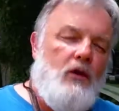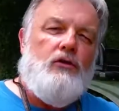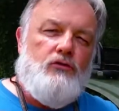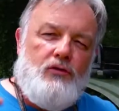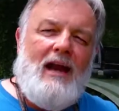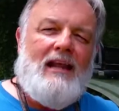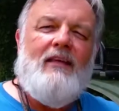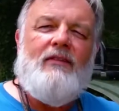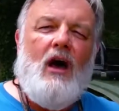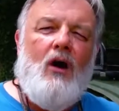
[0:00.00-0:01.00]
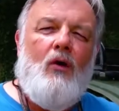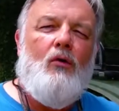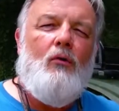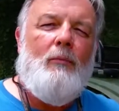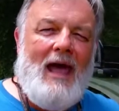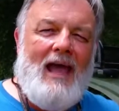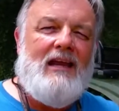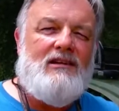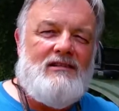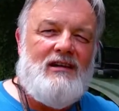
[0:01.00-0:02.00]
You try to get the whole
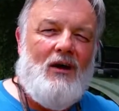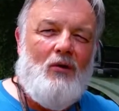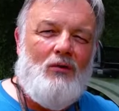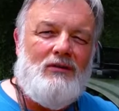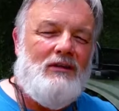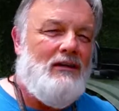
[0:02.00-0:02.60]
package sold